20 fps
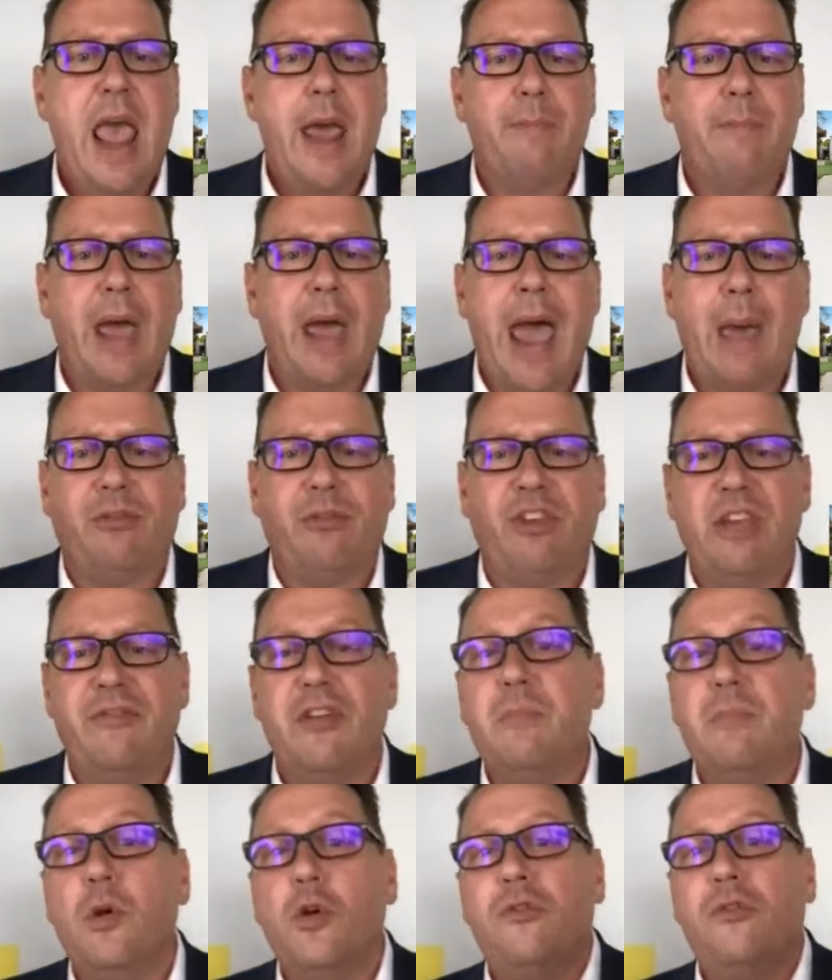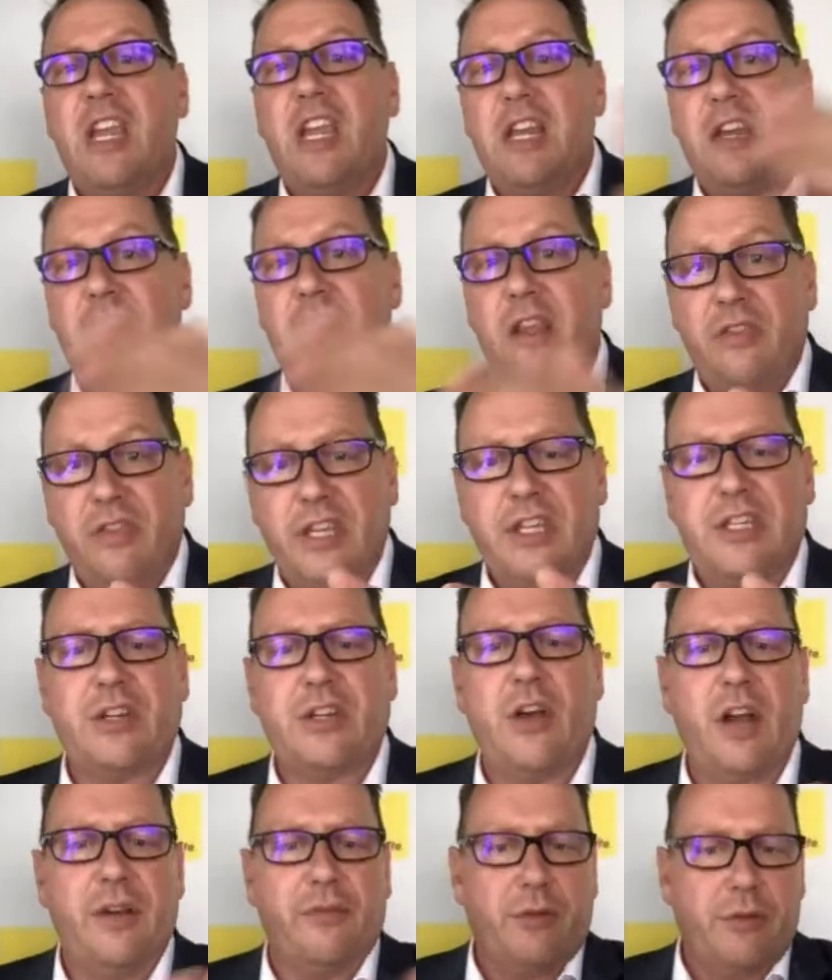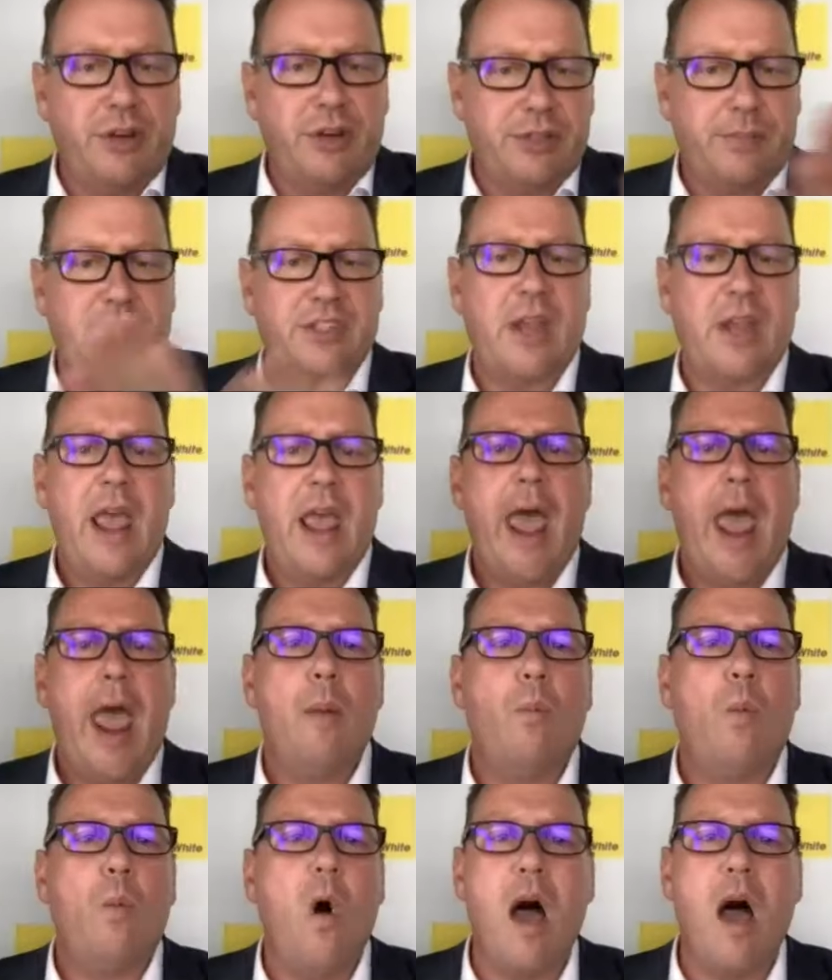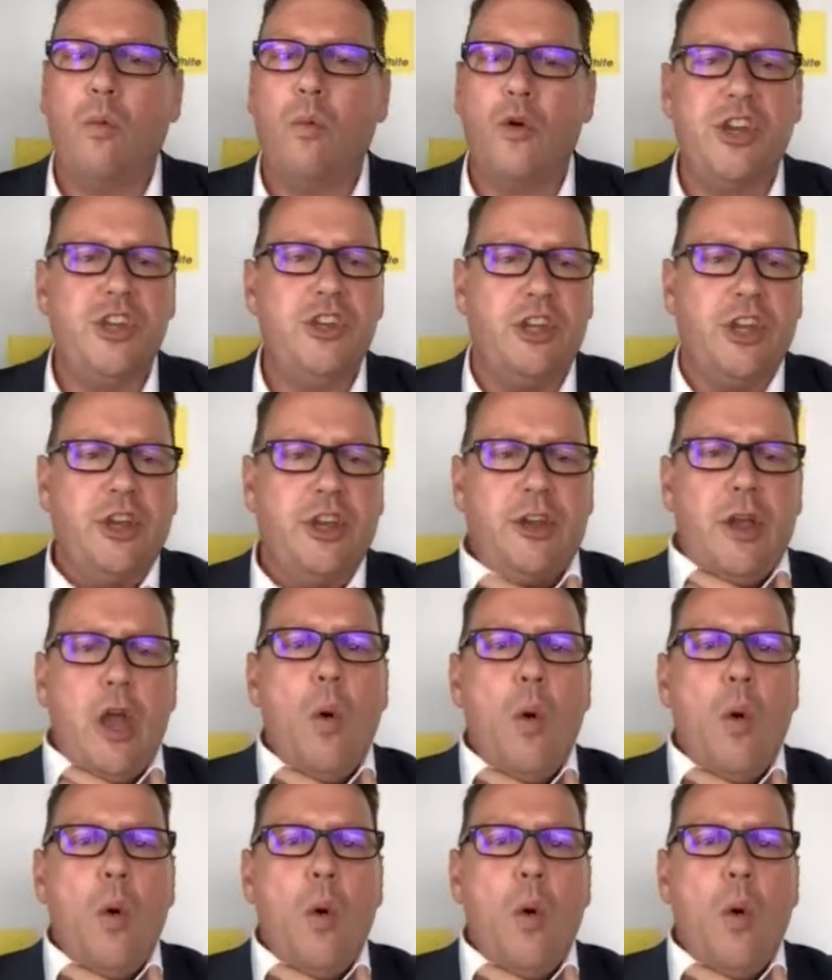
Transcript: and perhaps even move in this side of Christmas. And why wouldn't you?